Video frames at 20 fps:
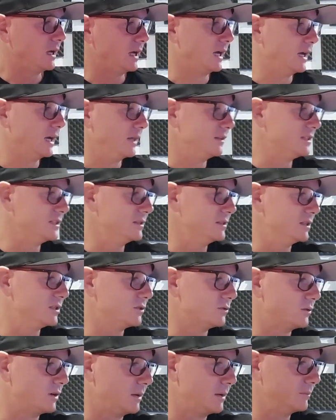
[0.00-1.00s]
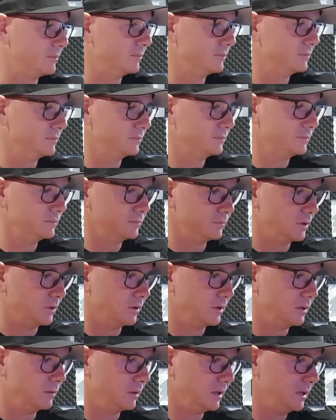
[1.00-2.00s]
this is the strap, by
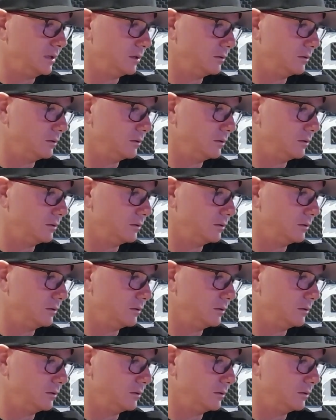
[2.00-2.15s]
the way.